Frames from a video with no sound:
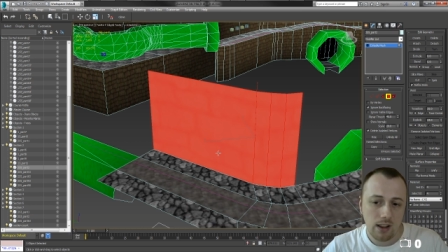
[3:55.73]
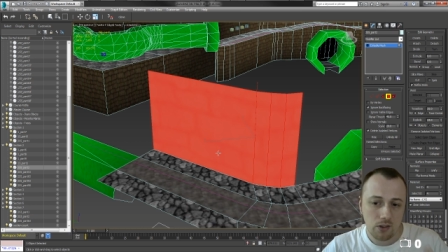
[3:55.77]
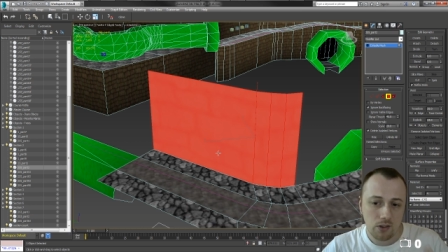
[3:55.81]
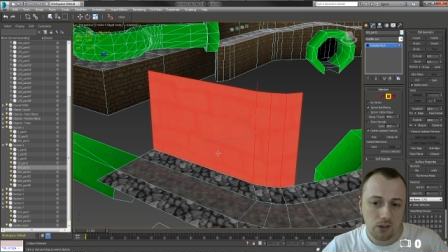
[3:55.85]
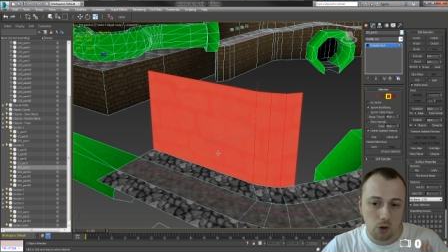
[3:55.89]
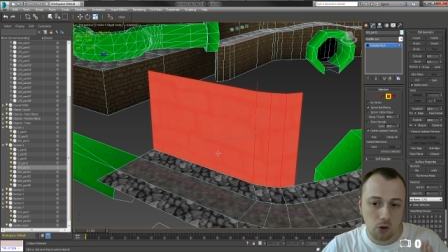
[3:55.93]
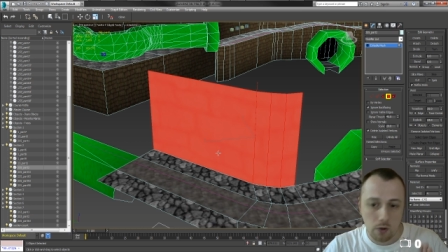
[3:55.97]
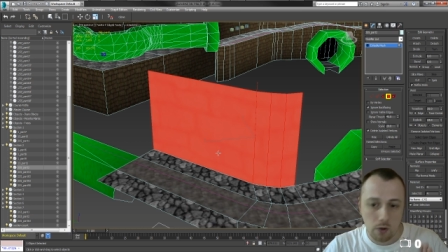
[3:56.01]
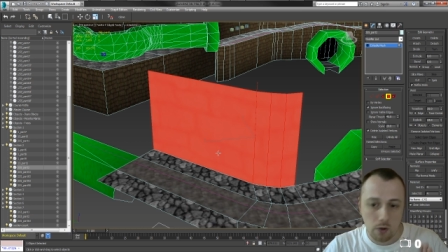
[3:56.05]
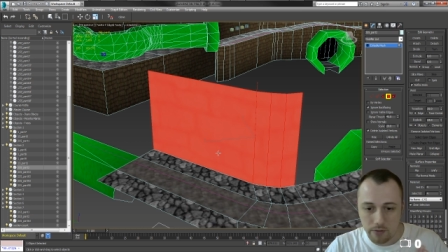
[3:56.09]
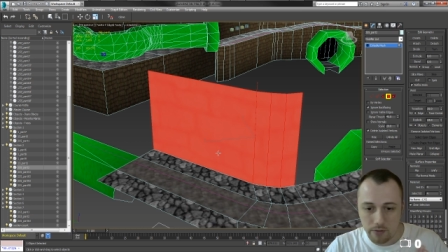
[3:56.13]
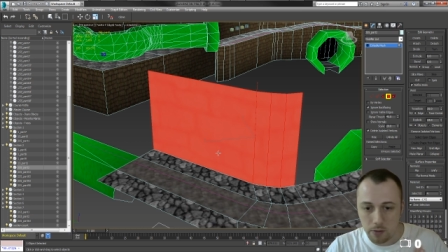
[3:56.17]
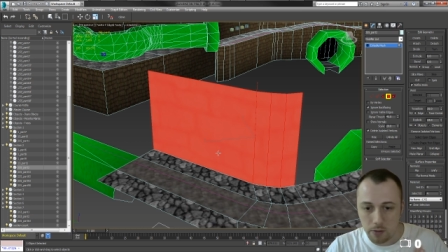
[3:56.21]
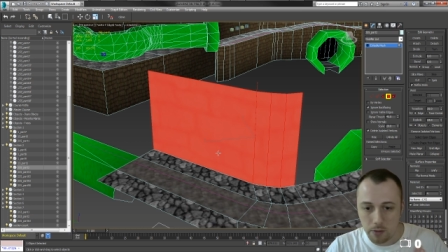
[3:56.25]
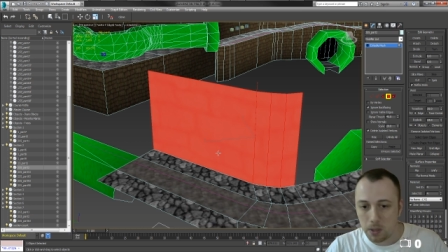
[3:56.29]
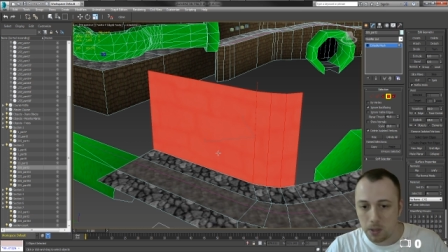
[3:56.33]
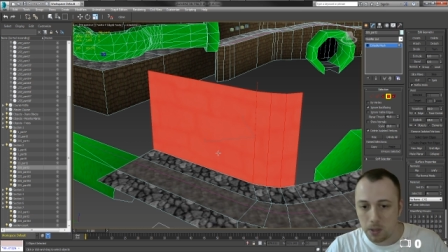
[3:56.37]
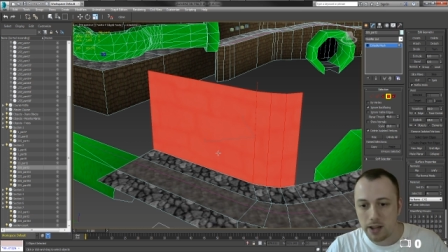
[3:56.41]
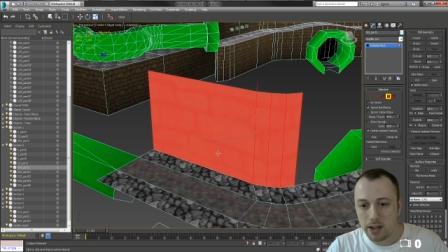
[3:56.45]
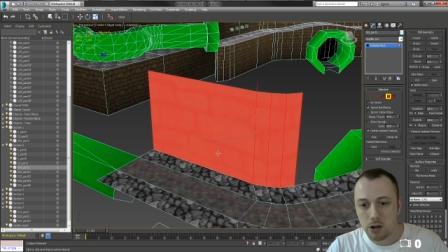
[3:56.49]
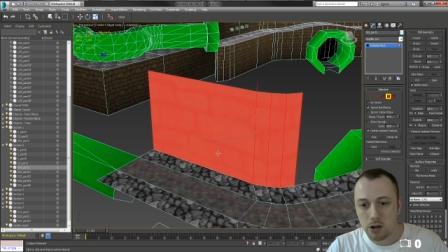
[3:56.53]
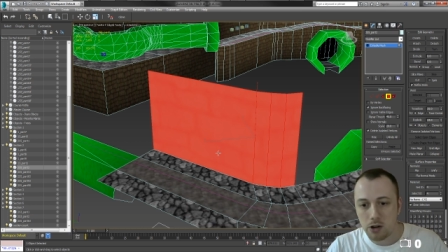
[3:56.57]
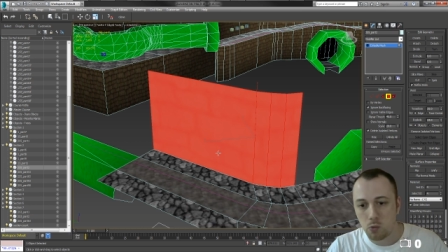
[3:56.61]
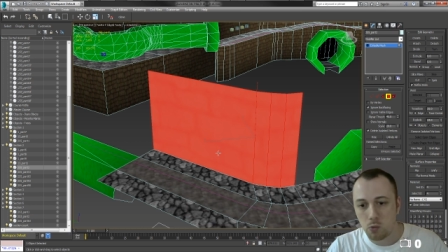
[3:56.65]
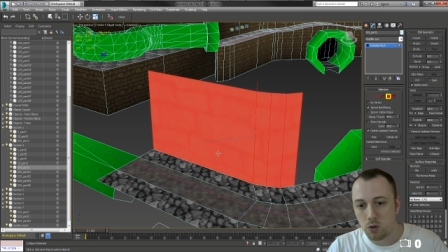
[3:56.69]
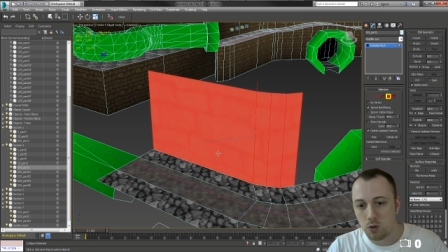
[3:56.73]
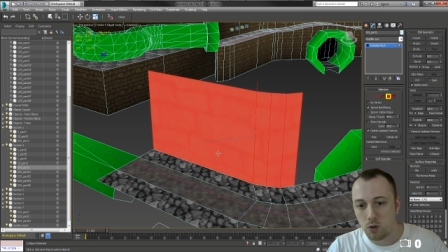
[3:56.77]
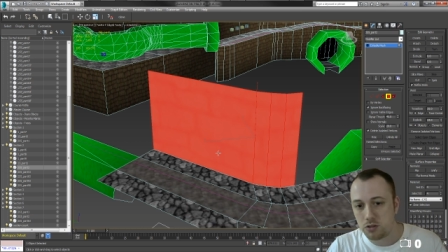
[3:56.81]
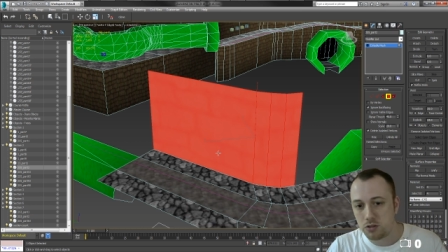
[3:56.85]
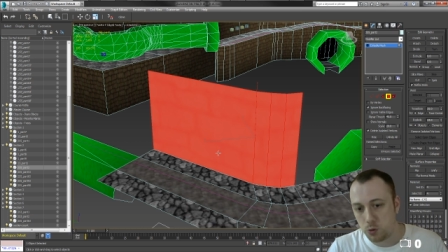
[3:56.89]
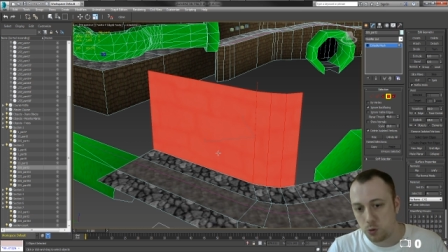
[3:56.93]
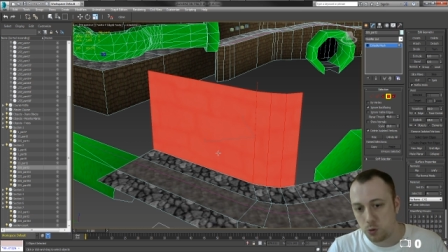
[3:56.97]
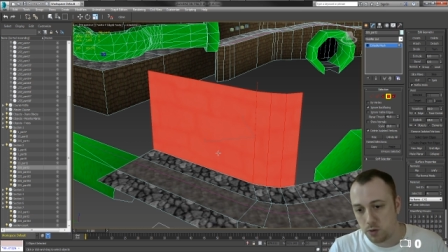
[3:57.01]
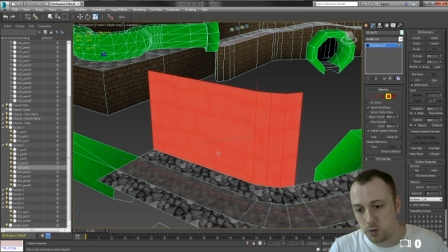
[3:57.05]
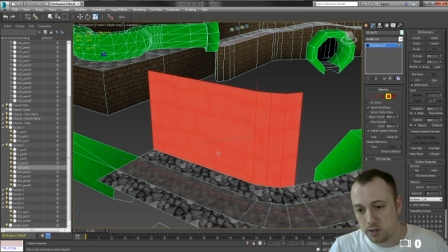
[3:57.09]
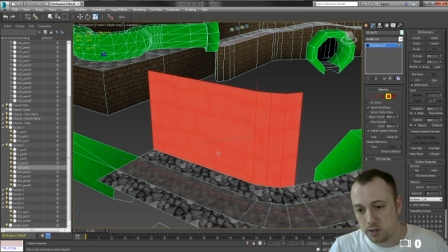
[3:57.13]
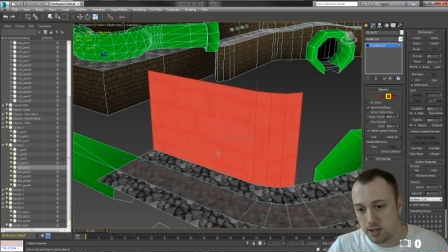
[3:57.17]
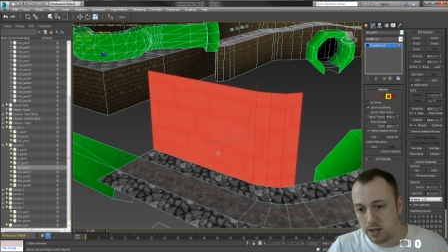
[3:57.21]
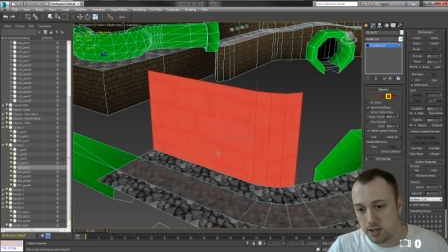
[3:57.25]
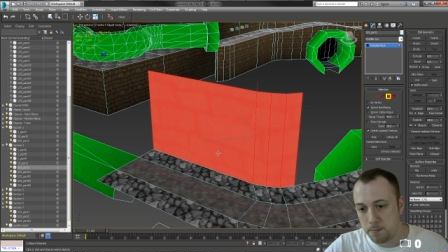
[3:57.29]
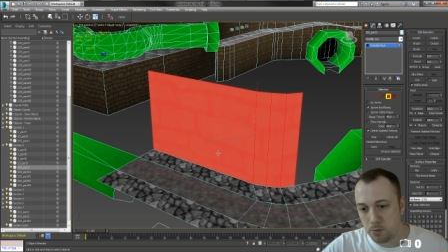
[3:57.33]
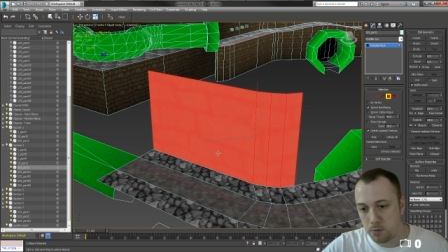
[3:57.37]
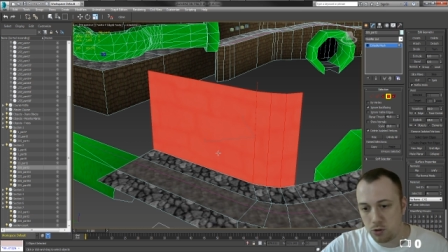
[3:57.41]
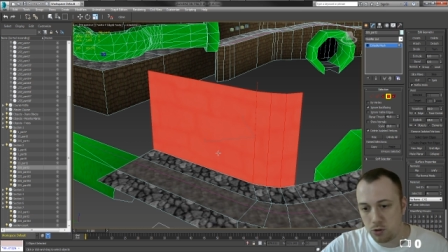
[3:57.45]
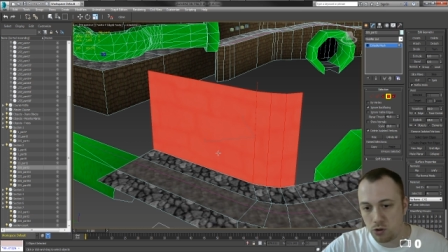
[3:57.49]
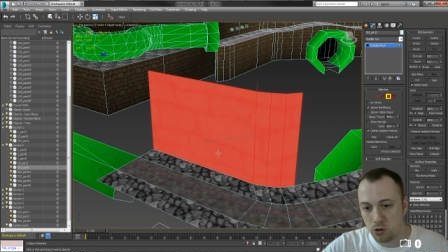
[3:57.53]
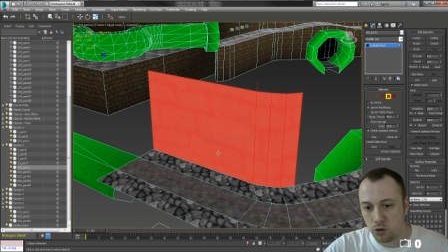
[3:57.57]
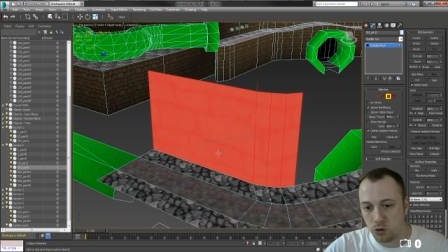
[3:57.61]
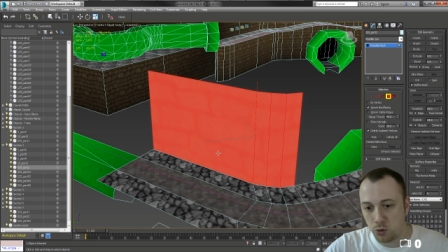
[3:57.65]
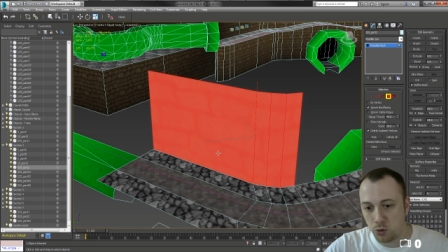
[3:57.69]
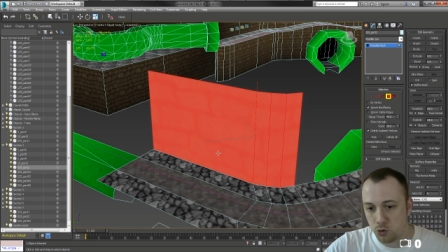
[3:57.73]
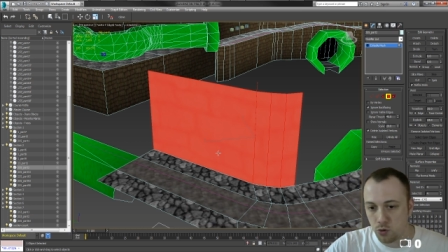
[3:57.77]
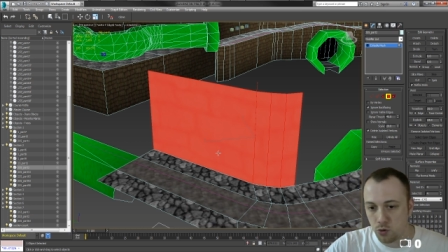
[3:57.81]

So if the player was to attempt to